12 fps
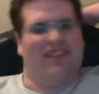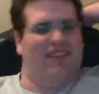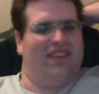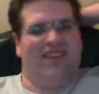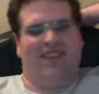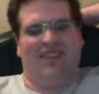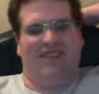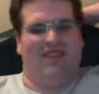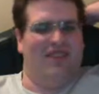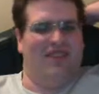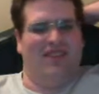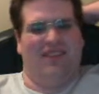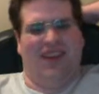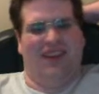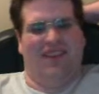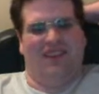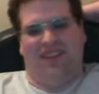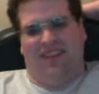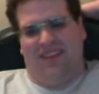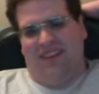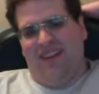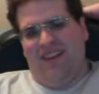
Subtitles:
in it.